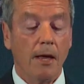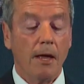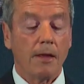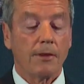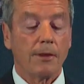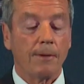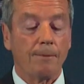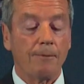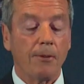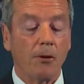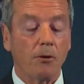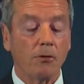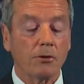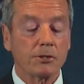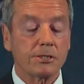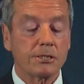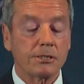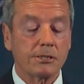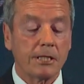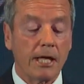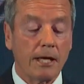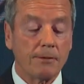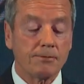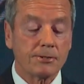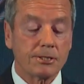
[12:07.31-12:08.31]
The bill
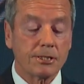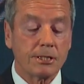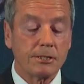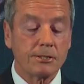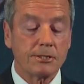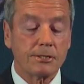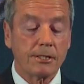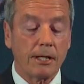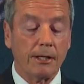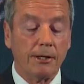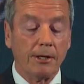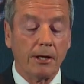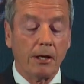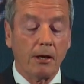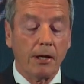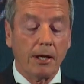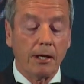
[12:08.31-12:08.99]
establishes an